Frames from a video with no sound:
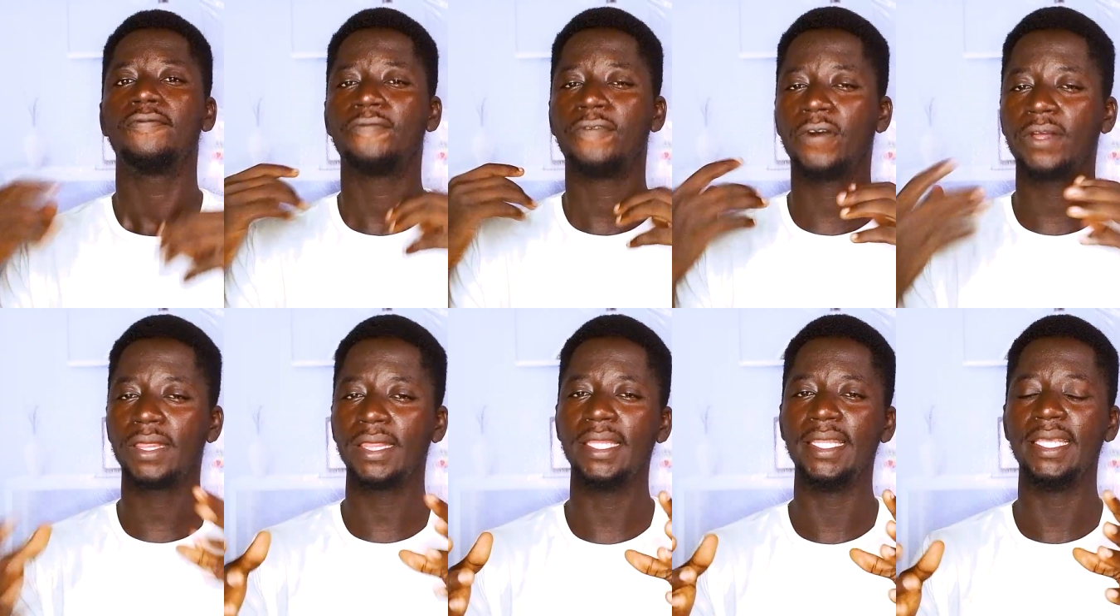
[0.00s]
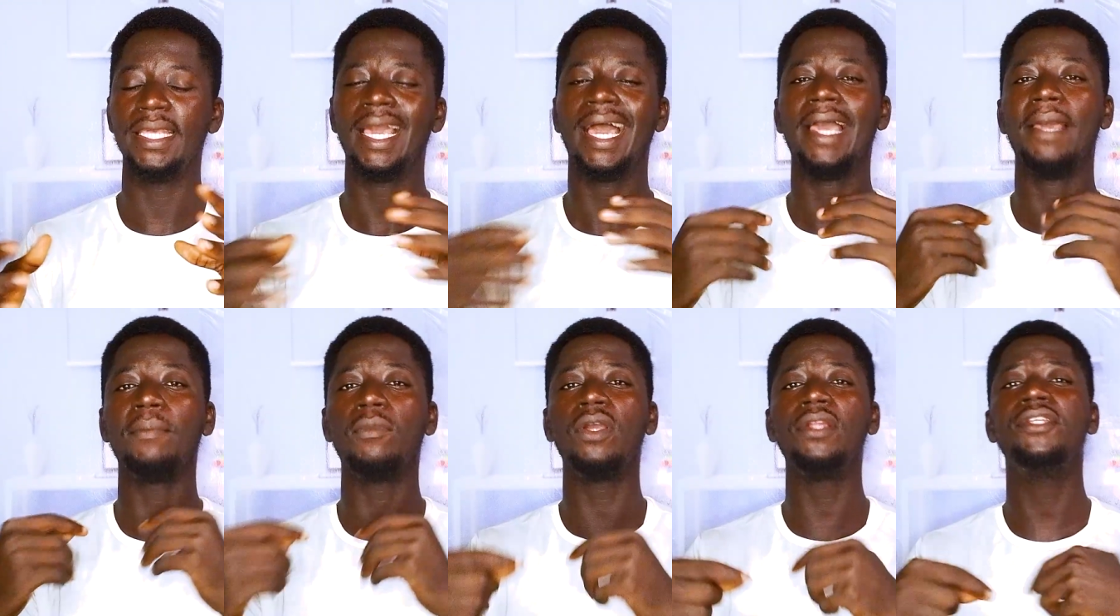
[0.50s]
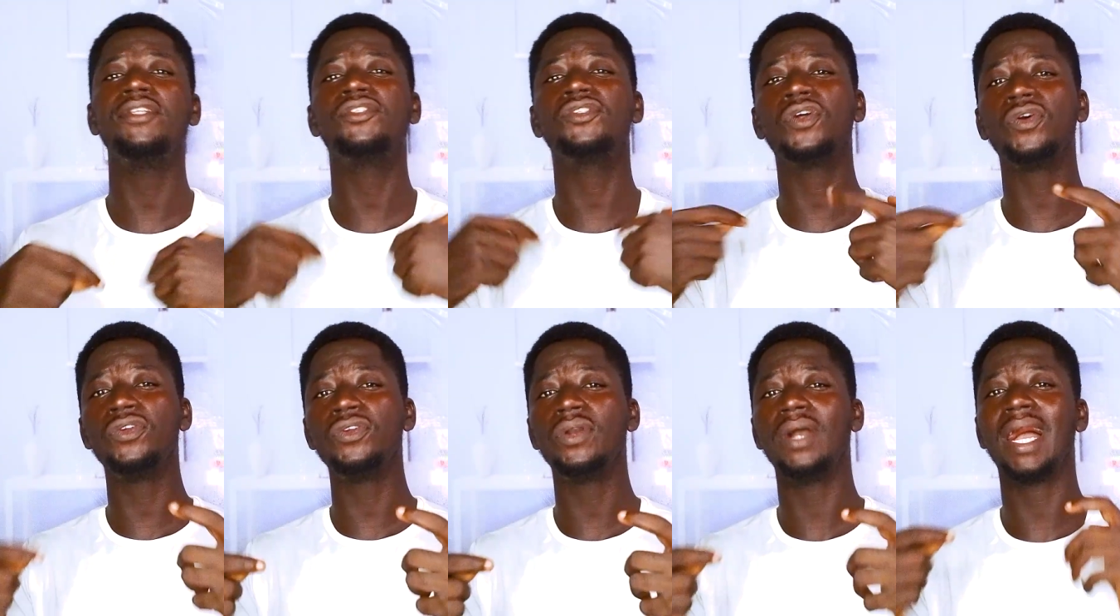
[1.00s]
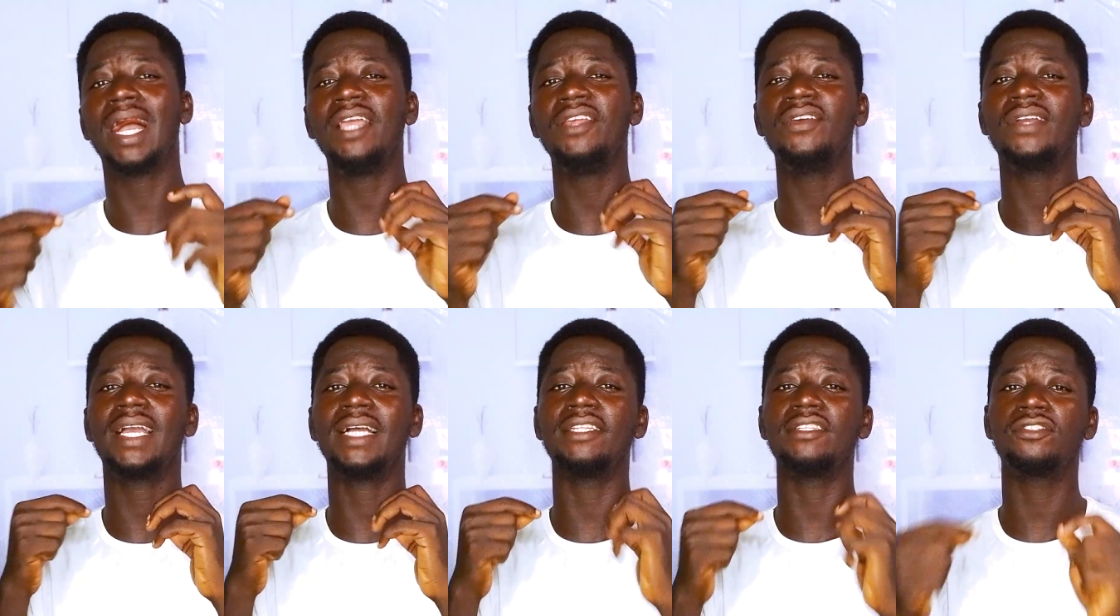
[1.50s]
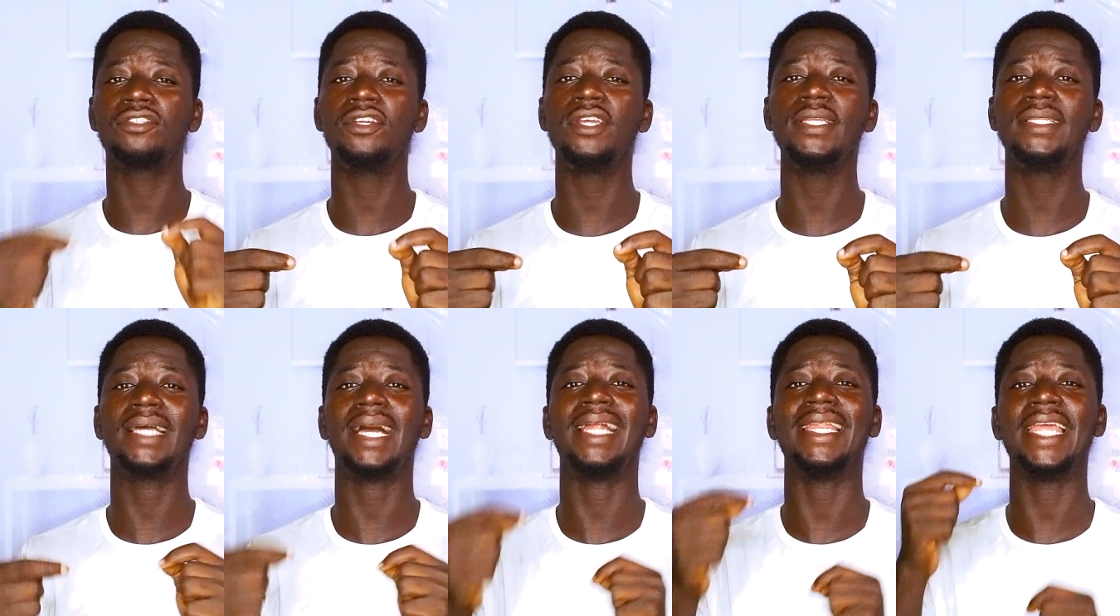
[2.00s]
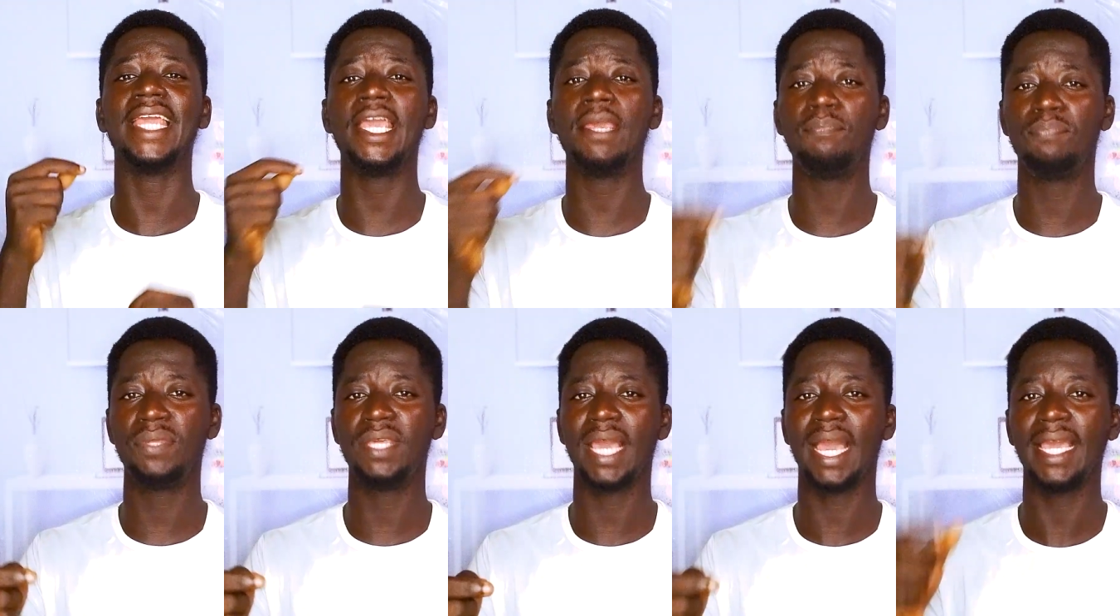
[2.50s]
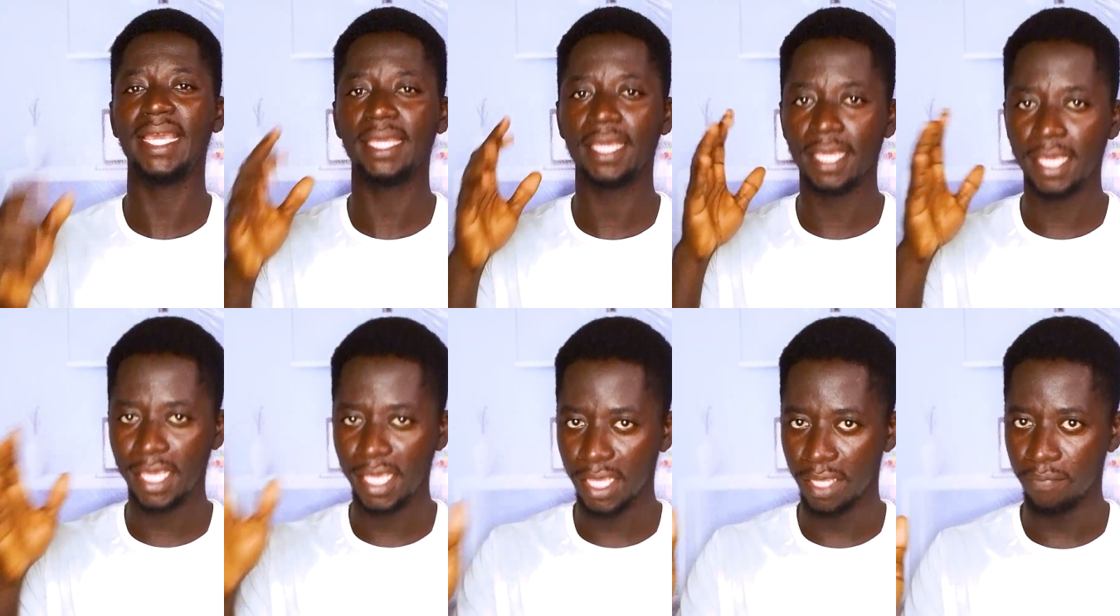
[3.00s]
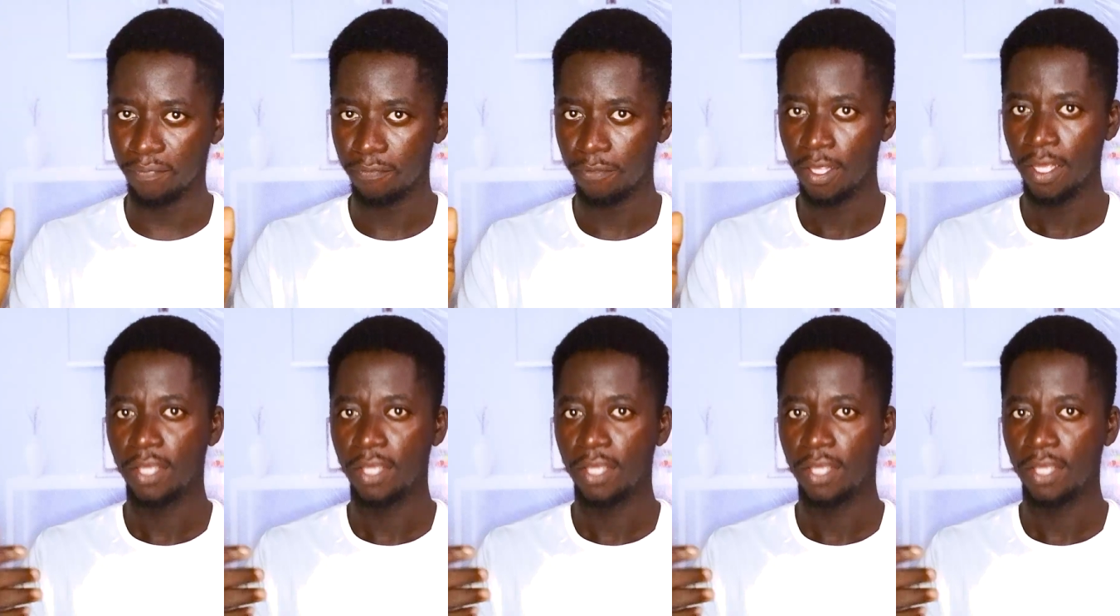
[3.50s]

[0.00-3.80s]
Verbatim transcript: Fourthly, I'm going to show you how you can create an A P I key.